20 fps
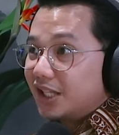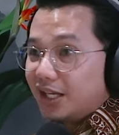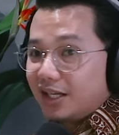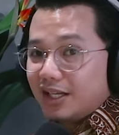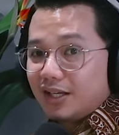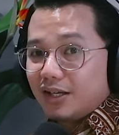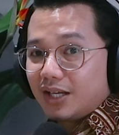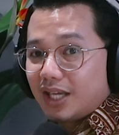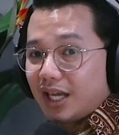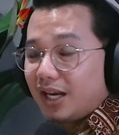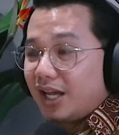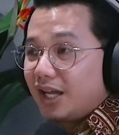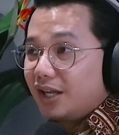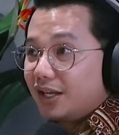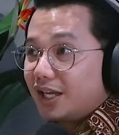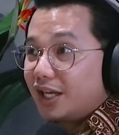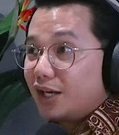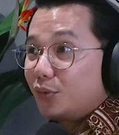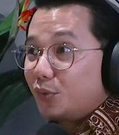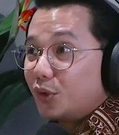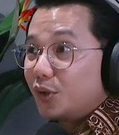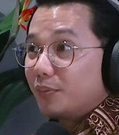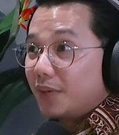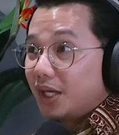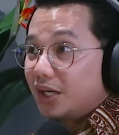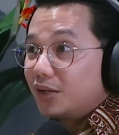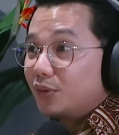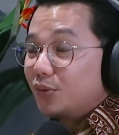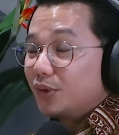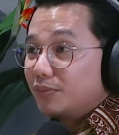Like, can I work
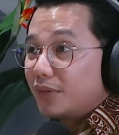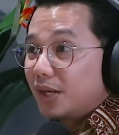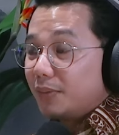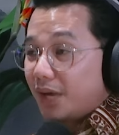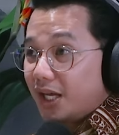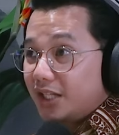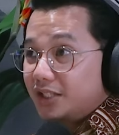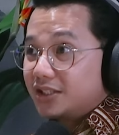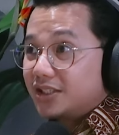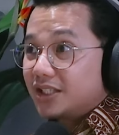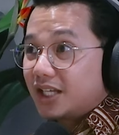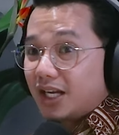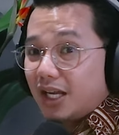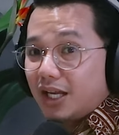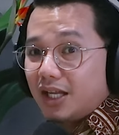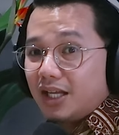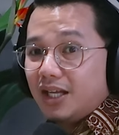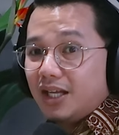better with my managers? Can